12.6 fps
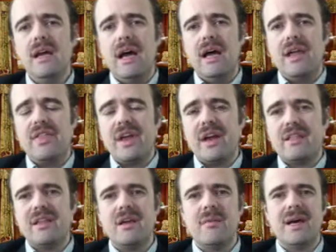that I
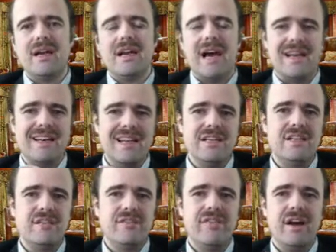think about
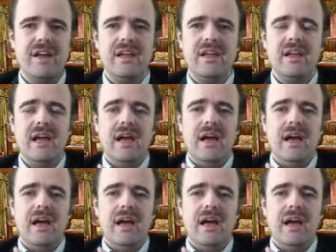identifying